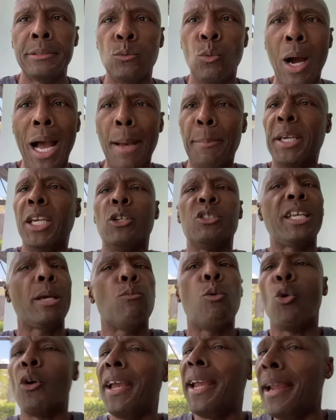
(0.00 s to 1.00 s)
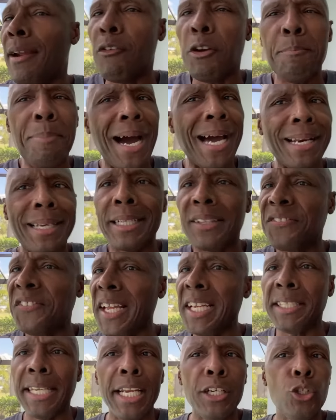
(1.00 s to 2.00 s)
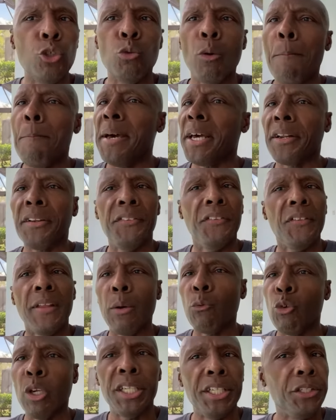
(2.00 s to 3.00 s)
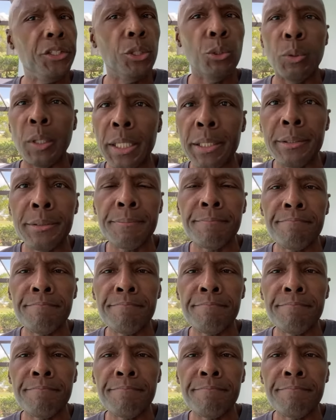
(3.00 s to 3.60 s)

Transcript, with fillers: Why? Because they want everybody to think they're doing better than they really doing.